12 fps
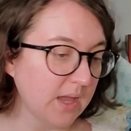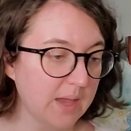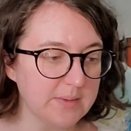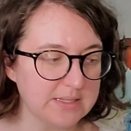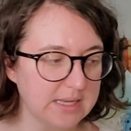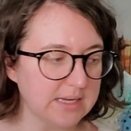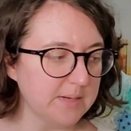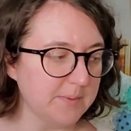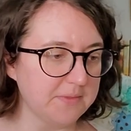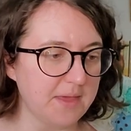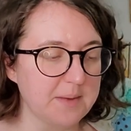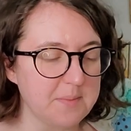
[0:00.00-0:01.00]
I'm excited
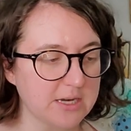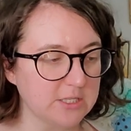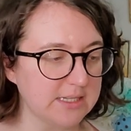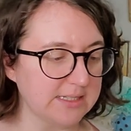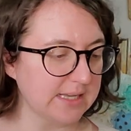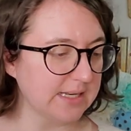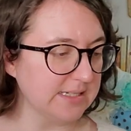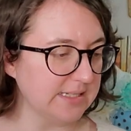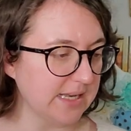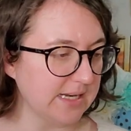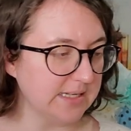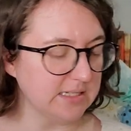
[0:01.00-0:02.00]
about that. I'm actually excited
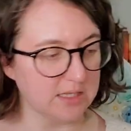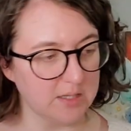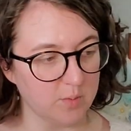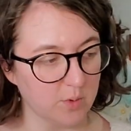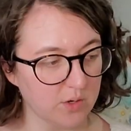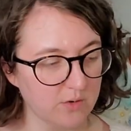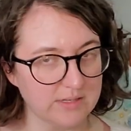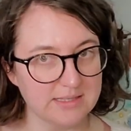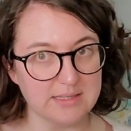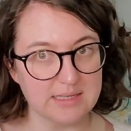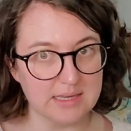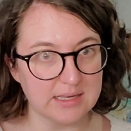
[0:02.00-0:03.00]
to get into the border
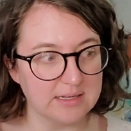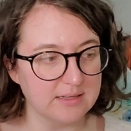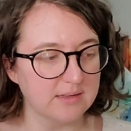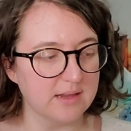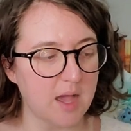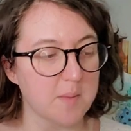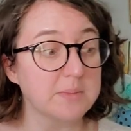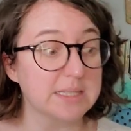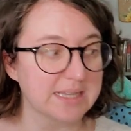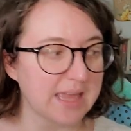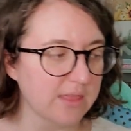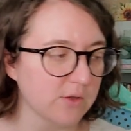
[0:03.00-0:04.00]
and see it come
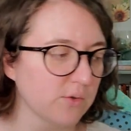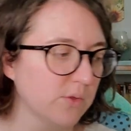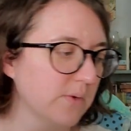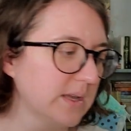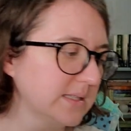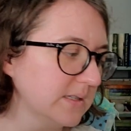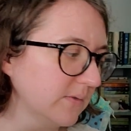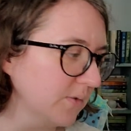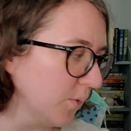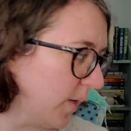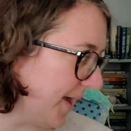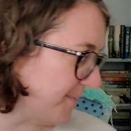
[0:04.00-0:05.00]
together the rest of
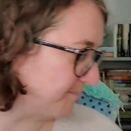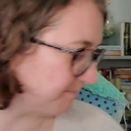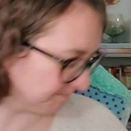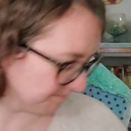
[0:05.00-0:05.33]
the way.